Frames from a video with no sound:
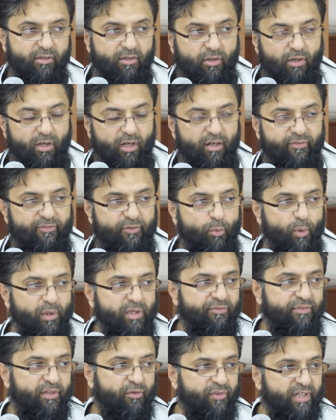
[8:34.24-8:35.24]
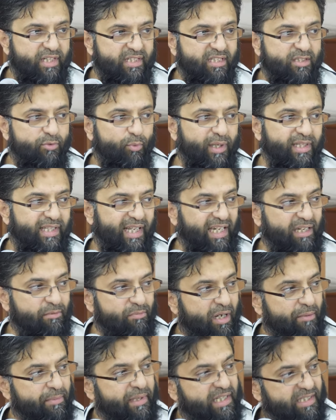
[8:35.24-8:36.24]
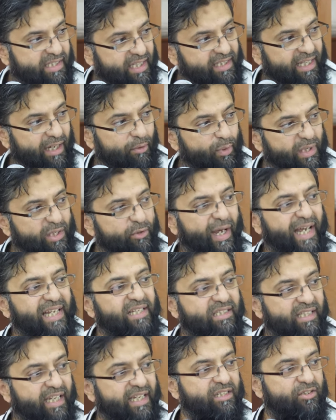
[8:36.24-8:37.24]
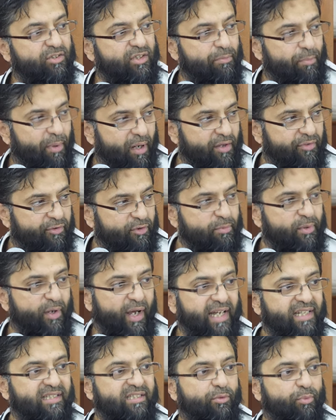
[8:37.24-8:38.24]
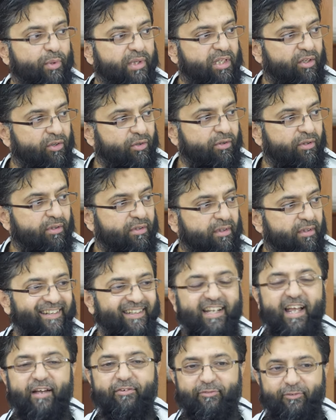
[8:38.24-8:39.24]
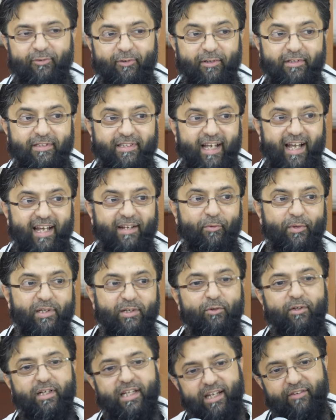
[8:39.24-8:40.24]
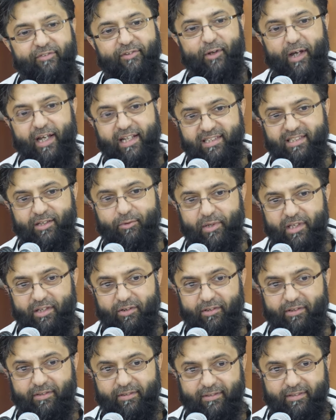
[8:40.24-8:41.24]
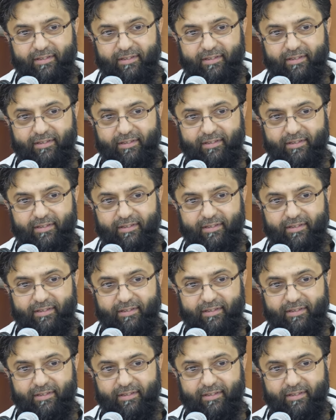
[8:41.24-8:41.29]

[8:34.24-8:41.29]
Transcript: uh, for one of the reasons why the Imam, he said that when you enter into the bathroom, you enter with your left foot. And when you leave, you enter with your